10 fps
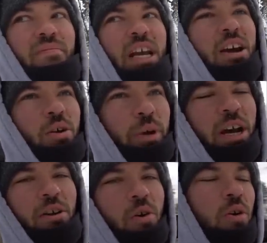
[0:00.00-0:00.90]
I don't know, we
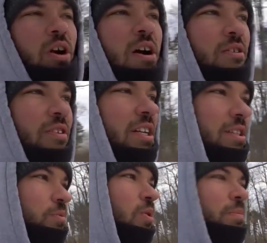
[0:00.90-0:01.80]
gotta go around like
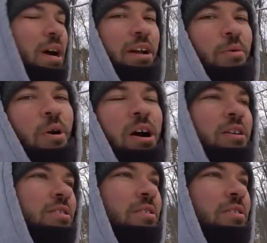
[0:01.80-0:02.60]
this one body of water